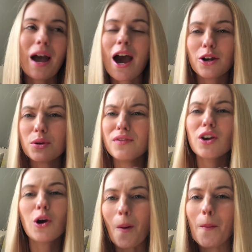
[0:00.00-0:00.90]
How do you
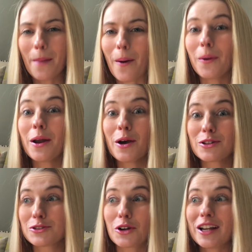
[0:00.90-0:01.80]
even go about
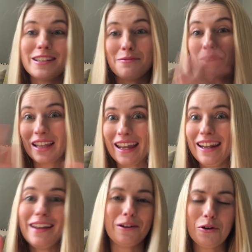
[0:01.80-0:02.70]
starting to plan
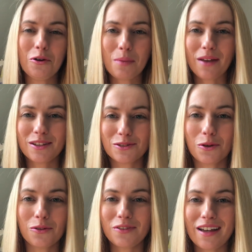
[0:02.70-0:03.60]
it and go about this
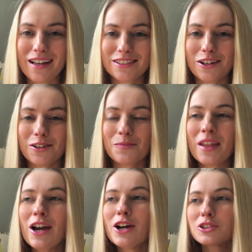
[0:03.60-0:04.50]
whole fiasco?
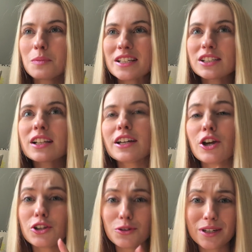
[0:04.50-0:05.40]
So
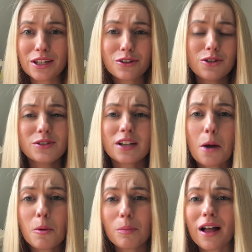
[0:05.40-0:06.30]
basically, you can either use a
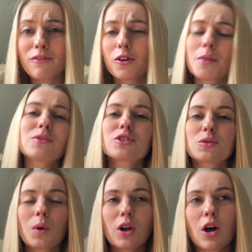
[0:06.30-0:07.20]
couple platforms.
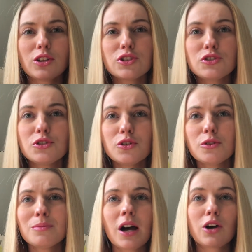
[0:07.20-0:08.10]
There's one called
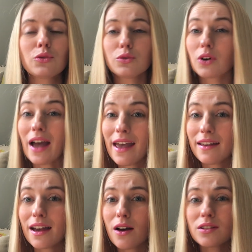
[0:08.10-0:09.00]
Zoom, Google
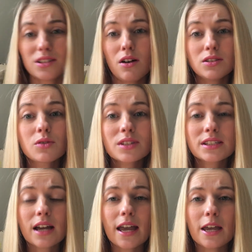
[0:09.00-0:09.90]
Hangouts, also
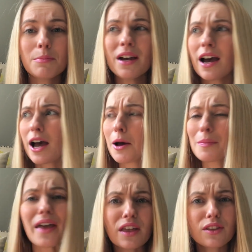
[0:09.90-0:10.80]
Skype.
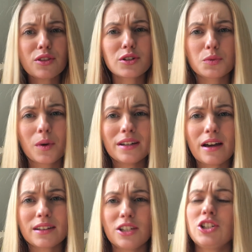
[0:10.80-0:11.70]
I think that there's one
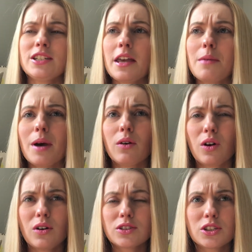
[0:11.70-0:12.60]
now that just came out
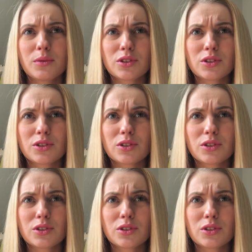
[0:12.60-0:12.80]
also.